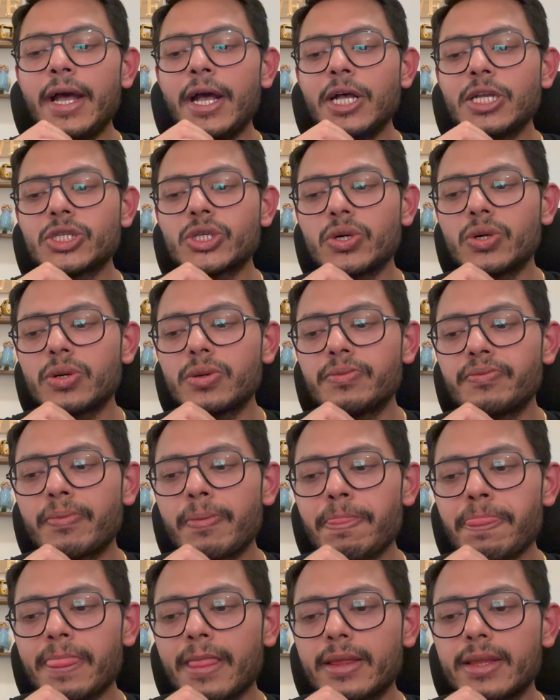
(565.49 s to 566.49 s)
So
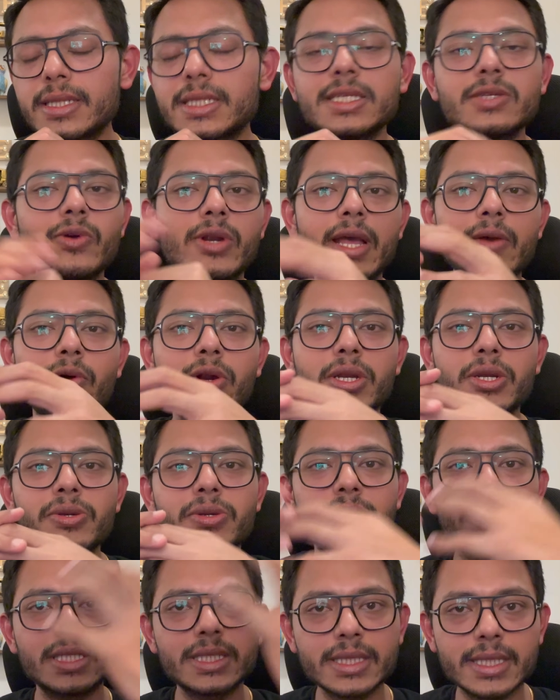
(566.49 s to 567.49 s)
this is what I wanted to
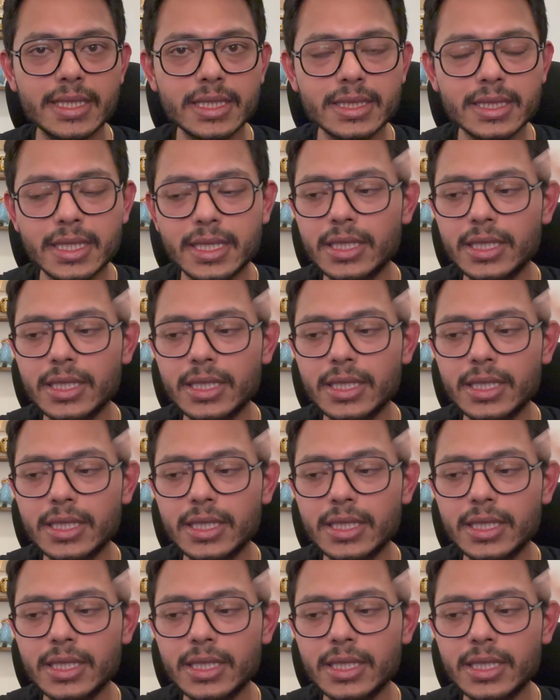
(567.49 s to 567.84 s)
discuss.